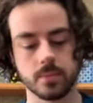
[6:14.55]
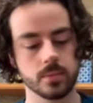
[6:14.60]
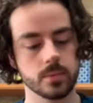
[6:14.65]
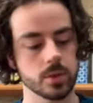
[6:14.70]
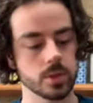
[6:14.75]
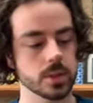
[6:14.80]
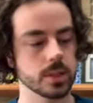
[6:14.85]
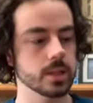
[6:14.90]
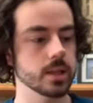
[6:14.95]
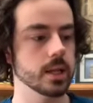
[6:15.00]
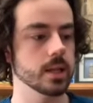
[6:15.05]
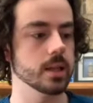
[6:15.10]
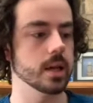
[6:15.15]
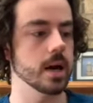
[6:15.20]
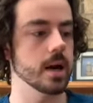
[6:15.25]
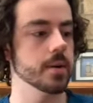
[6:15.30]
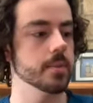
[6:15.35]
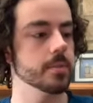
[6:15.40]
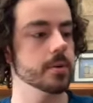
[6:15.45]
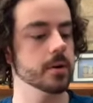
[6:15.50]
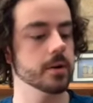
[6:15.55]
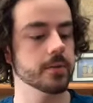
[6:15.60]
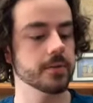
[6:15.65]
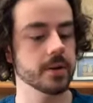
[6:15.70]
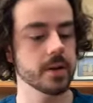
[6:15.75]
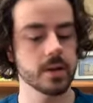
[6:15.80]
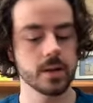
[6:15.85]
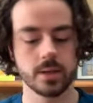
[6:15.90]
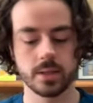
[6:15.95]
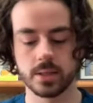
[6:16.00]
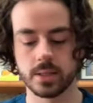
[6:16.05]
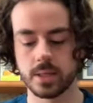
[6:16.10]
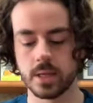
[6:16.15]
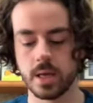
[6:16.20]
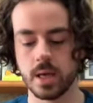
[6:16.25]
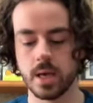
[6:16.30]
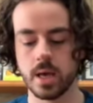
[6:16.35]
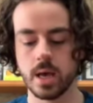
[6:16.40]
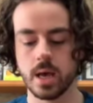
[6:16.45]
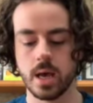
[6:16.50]
Just like that, perfect.
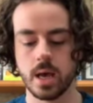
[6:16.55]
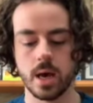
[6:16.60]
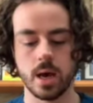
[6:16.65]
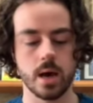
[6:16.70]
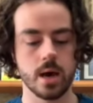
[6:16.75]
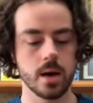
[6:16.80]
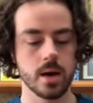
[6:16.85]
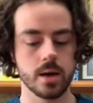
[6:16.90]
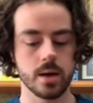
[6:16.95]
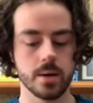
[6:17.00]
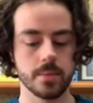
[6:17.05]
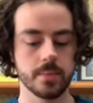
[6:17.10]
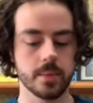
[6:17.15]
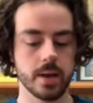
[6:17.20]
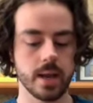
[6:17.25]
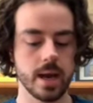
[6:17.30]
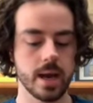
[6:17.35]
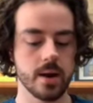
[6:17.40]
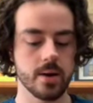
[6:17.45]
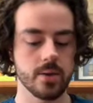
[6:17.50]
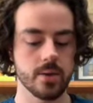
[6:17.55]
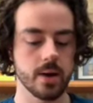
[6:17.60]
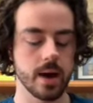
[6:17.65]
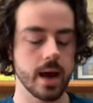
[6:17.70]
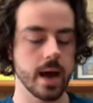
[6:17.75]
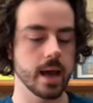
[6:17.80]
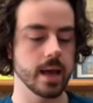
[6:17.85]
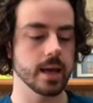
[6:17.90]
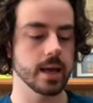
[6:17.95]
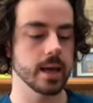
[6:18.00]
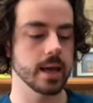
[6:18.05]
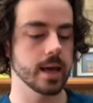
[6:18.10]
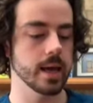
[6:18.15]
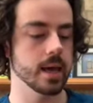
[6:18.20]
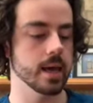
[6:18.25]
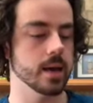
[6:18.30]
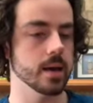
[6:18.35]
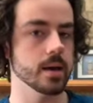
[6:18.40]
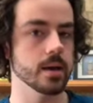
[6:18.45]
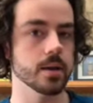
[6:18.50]
Now I
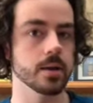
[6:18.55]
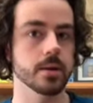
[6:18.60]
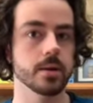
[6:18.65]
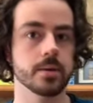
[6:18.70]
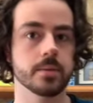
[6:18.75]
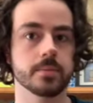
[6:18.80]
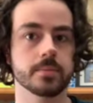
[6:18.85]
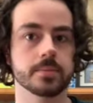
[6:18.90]
can